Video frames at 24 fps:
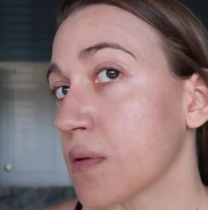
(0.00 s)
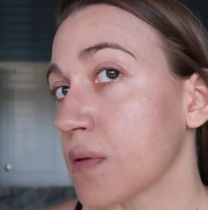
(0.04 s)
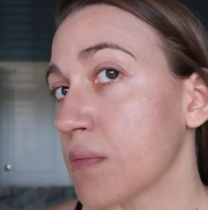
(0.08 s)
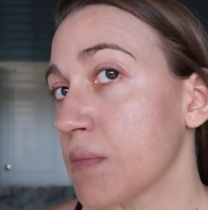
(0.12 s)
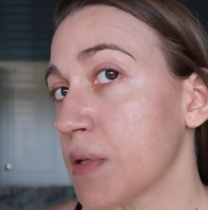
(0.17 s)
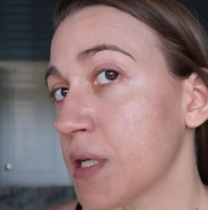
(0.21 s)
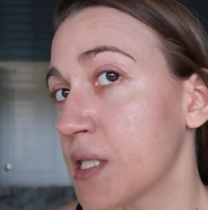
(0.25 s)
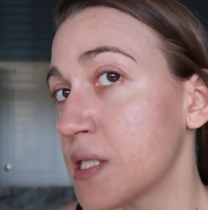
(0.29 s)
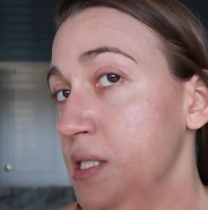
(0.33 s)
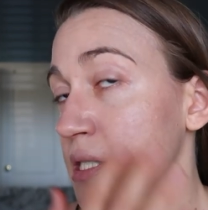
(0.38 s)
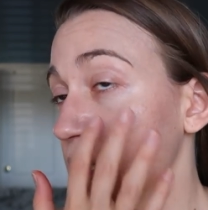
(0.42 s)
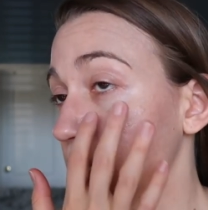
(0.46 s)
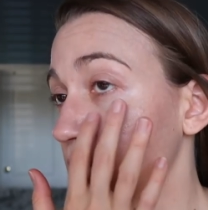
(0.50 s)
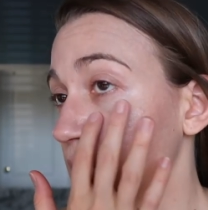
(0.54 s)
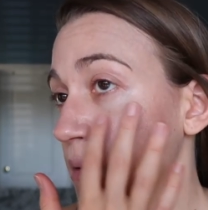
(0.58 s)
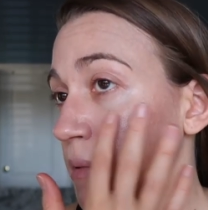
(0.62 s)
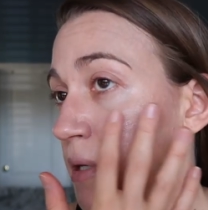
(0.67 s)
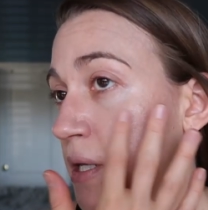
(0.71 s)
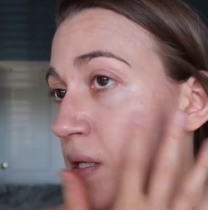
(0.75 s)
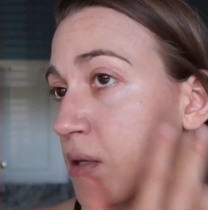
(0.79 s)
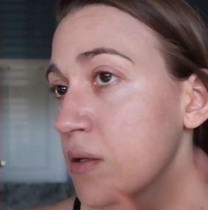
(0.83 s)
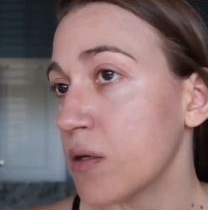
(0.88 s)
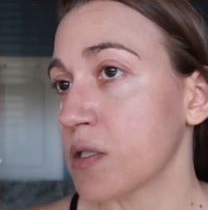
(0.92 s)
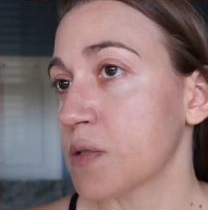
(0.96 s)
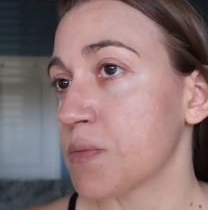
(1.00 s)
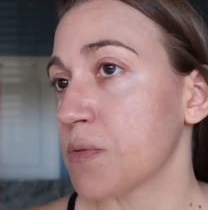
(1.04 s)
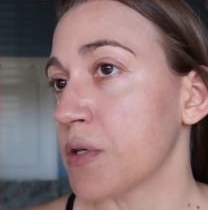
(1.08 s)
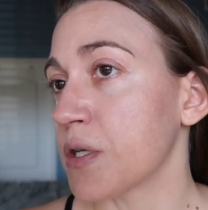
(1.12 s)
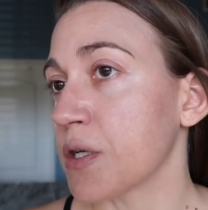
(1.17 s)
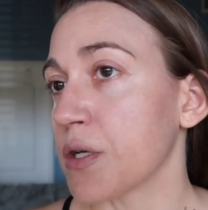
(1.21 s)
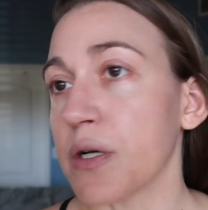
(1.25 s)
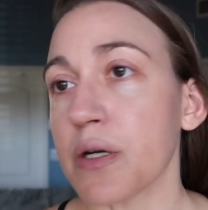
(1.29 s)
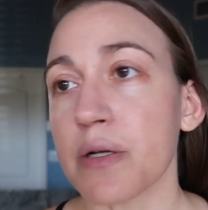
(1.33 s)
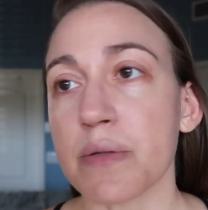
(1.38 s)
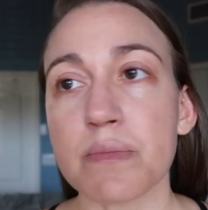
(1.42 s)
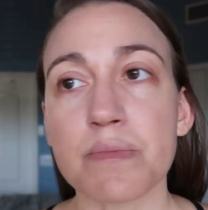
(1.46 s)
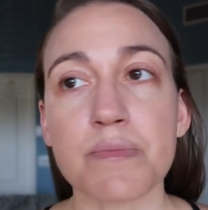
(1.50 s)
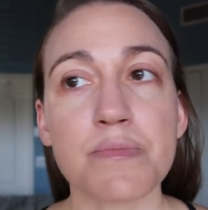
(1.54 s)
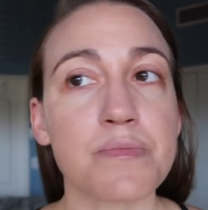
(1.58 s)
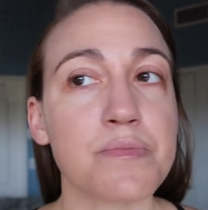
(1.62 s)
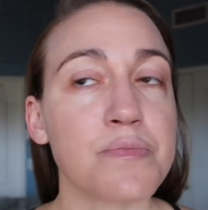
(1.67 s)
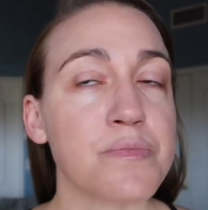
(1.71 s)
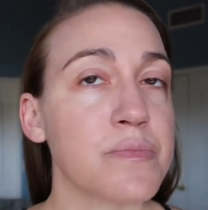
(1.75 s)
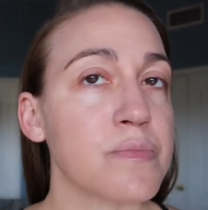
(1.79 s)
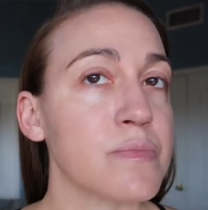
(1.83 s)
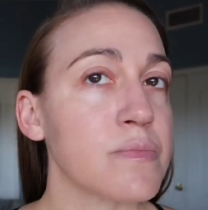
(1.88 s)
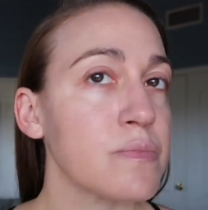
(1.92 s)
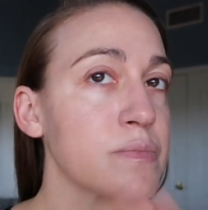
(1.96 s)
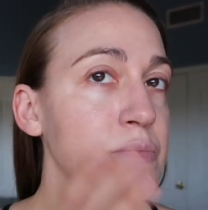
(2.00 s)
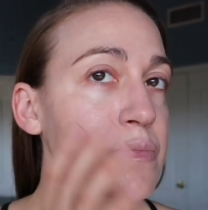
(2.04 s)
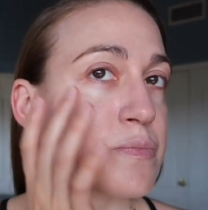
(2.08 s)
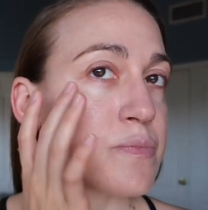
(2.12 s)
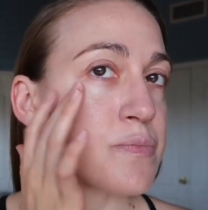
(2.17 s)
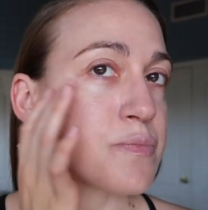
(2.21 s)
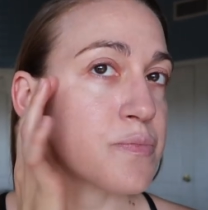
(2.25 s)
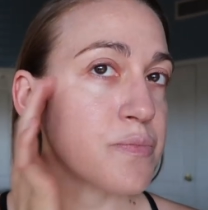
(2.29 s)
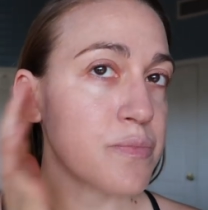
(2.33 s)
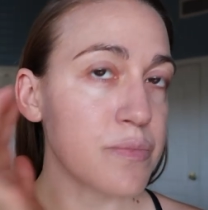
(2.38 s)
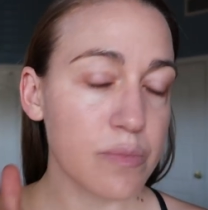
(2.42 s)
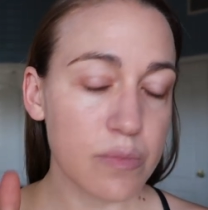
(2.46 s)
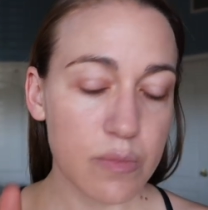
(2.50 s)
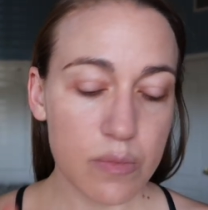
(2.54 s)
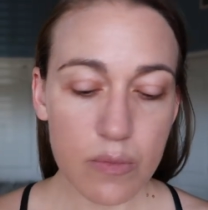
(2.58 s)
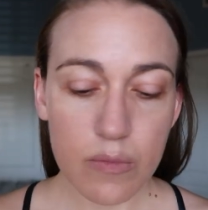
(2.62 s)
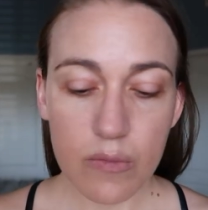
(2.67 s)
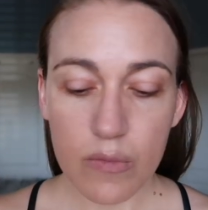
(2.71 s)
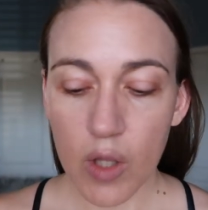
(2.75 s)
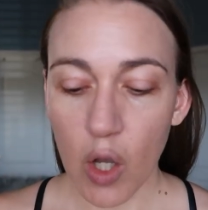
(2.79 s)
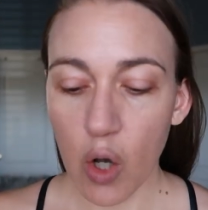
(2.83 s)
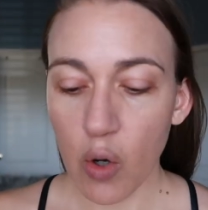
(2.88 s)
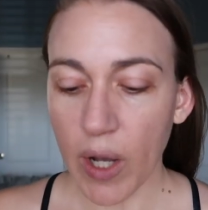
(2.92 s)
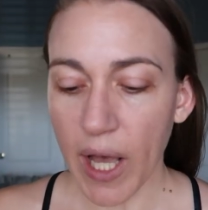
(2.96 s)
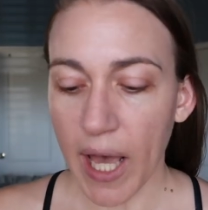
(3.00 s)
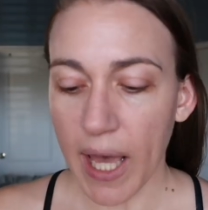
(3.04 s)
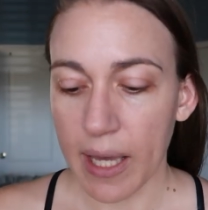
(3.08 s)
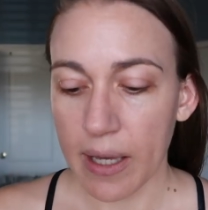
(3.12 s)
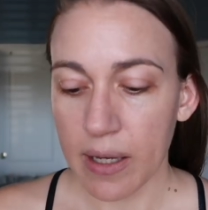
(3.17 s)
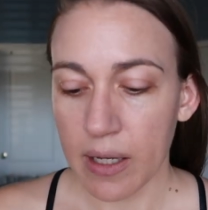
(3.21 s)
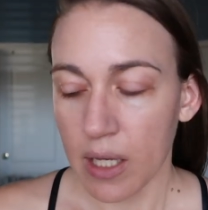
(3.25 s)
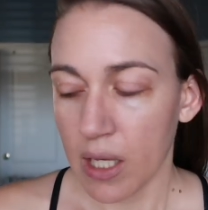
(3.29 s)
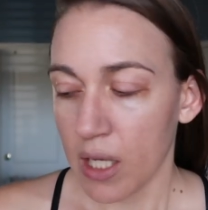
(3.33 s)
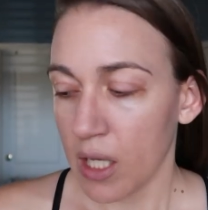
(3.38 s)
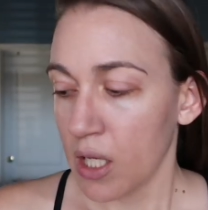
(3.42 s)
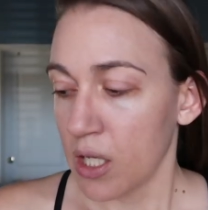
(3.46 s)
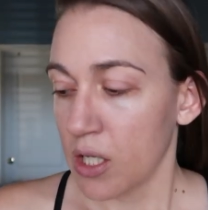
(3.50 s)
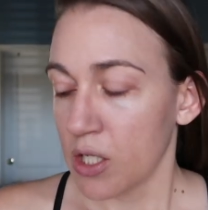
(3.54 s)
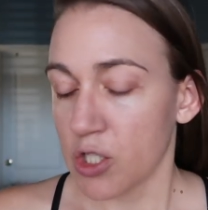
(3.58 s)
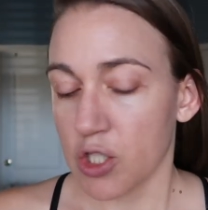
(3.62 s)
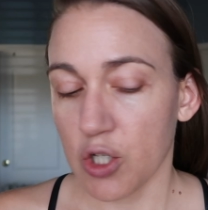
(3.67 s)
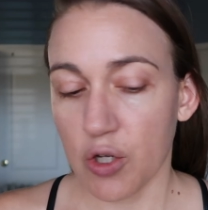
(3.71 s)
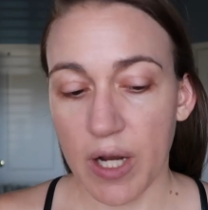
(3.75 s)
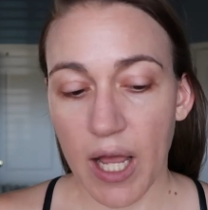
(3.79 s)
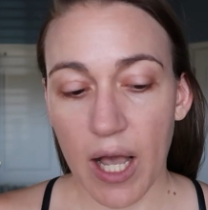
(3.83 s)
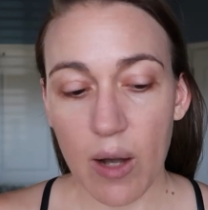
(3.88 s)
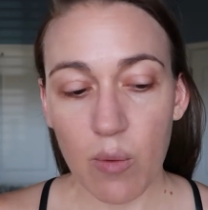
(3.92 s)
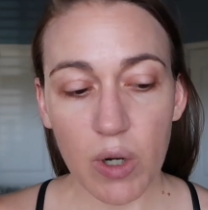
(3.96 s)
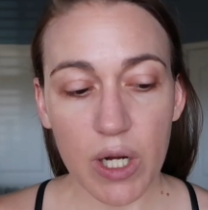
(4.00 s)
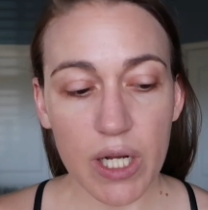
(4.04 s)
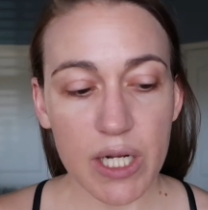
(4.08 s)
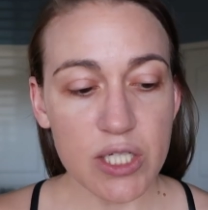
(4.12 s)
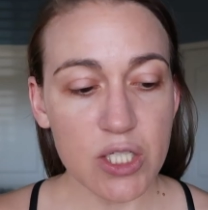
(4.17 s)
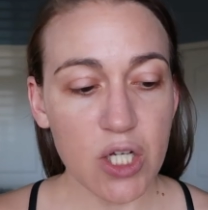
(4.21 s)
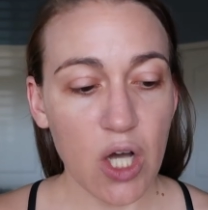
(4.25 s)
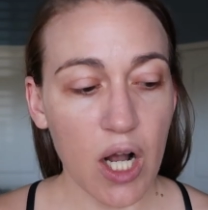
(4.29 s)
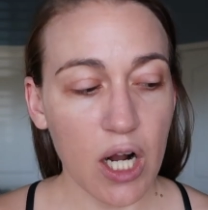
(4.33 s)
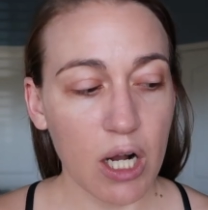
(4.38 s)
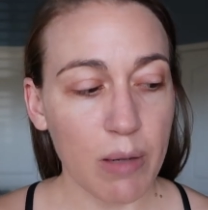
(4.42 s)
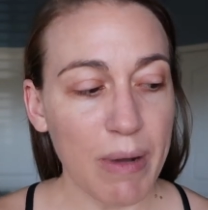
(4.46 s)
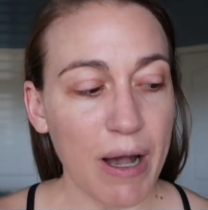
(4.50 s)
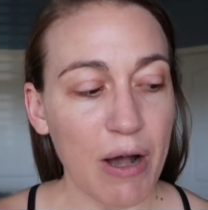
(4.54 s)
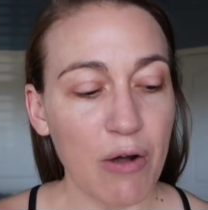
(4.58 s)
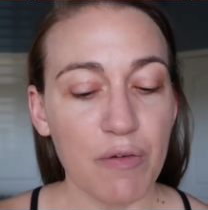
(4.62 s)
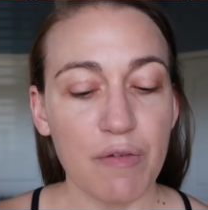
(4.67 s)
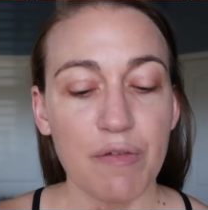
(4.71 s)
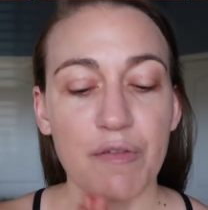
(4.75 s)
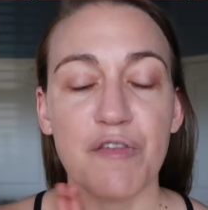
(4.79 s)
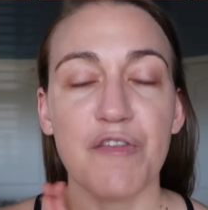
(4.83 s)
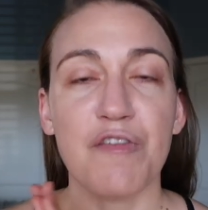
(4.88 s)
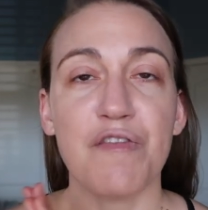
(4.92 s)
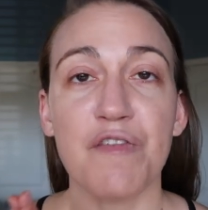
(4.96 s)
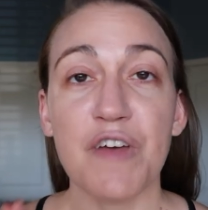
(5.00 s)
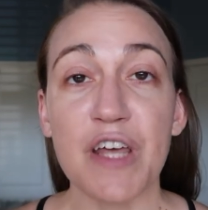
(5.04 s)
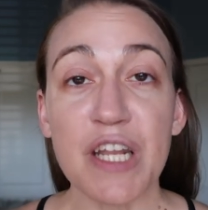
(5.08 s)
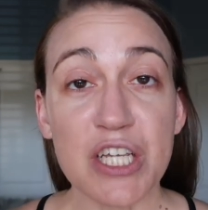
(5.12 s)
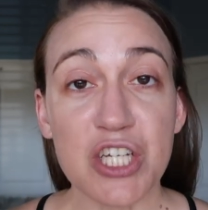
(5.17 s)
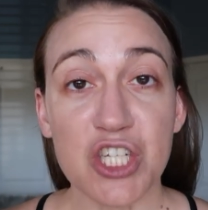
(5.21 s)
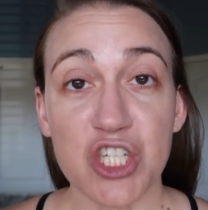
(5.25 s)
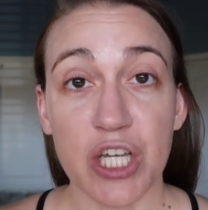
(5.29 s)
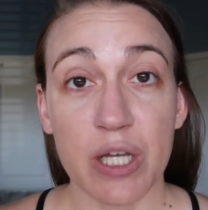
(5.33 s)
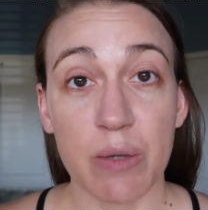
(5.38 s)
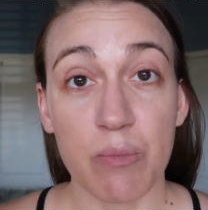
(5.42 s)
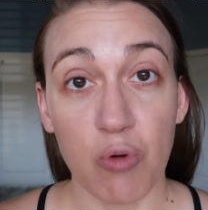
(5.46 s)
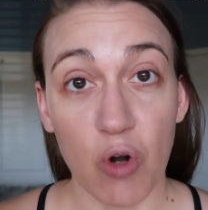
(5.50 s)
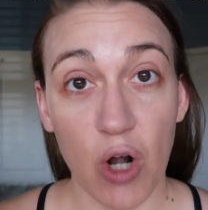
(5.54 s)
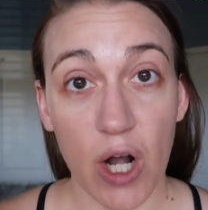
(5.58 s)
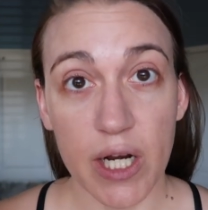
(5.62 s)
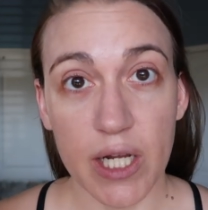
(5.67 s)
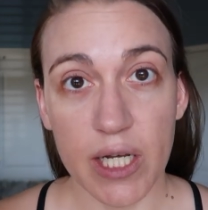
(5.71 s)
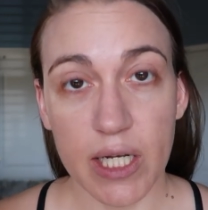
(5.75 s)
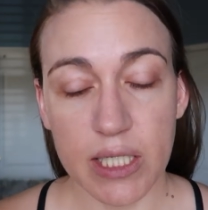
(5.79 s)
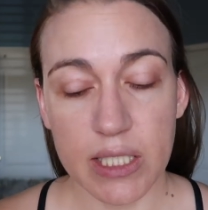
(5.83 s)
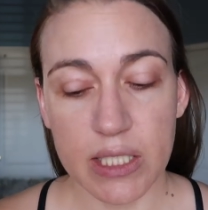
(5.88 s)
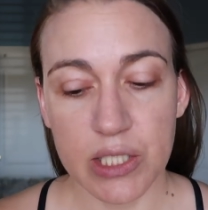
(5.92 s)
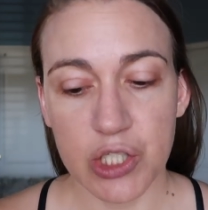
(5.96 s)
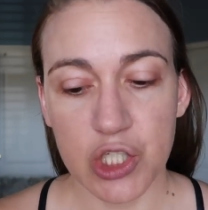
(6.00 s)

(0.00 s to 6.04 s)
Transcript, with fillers: But it's still, I mean, it looks pretty good. Okay, so now we're gonna talk about finishing products.